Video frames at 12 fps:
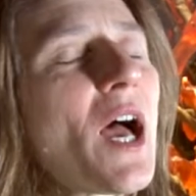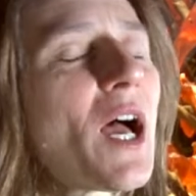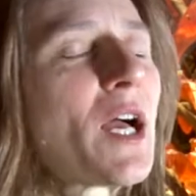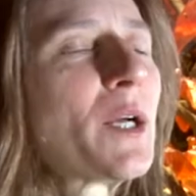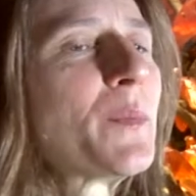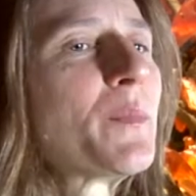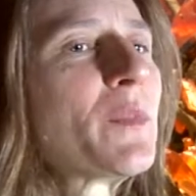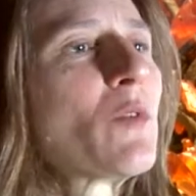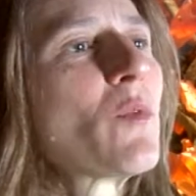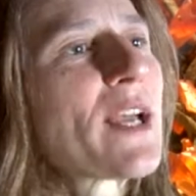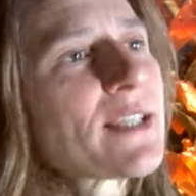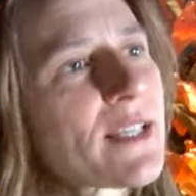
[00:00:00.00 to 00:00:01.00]
um, the
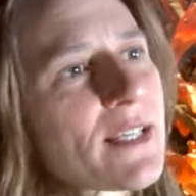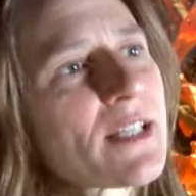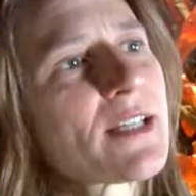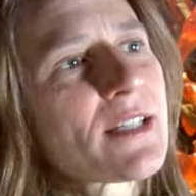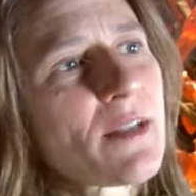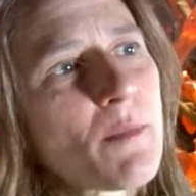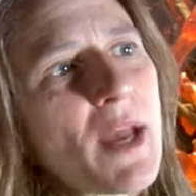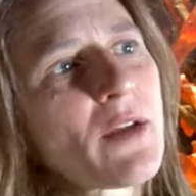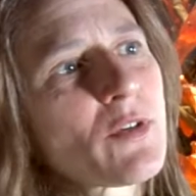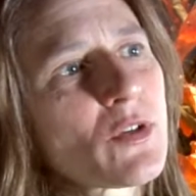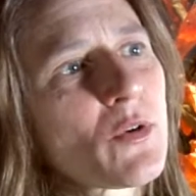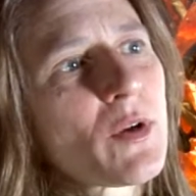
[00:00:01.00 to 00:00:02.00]
restlessness that
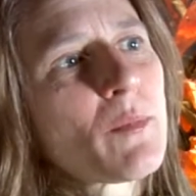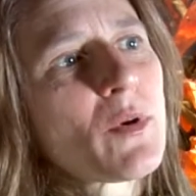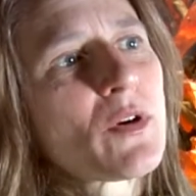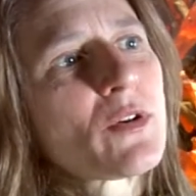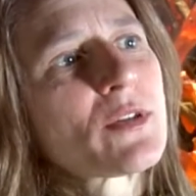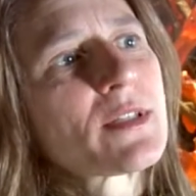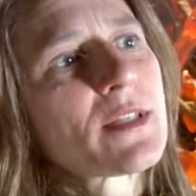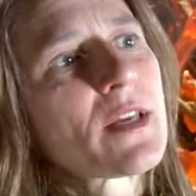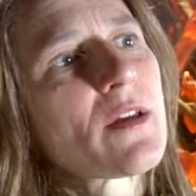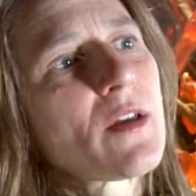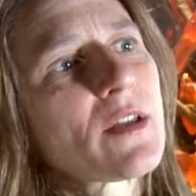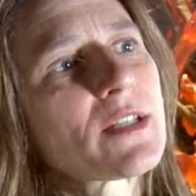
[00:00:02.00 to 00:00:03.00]
migratory birds
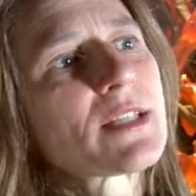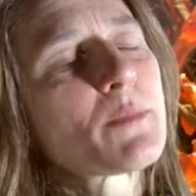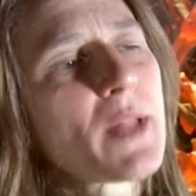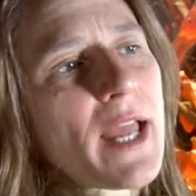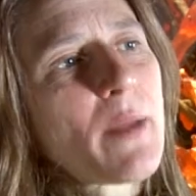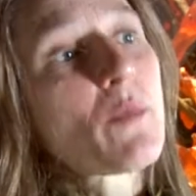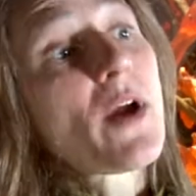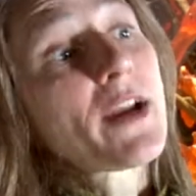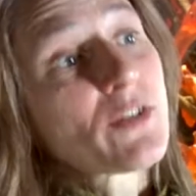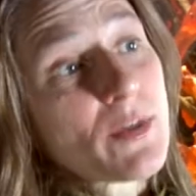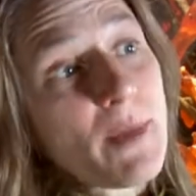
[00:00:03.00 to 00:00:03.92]
display prior to